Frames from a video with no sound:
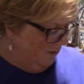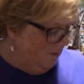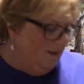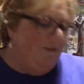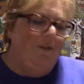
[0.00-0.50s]

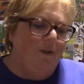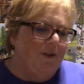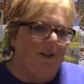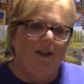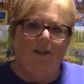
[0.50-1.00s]
Well, and of
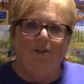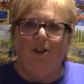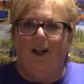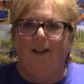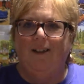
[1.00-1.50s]
course I got
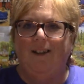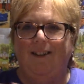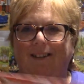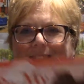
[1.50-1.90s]
chocolate.